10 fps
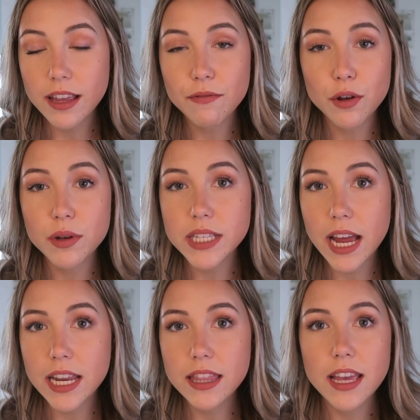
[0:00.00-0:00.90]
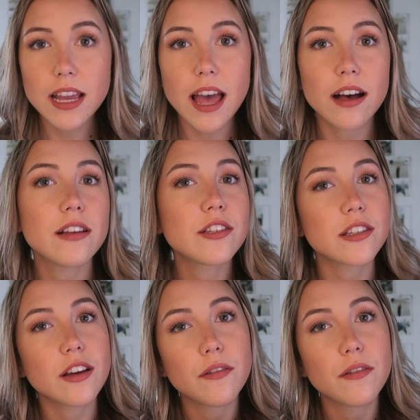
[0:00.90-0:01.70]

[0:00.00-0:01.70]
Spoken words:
If there was anything else,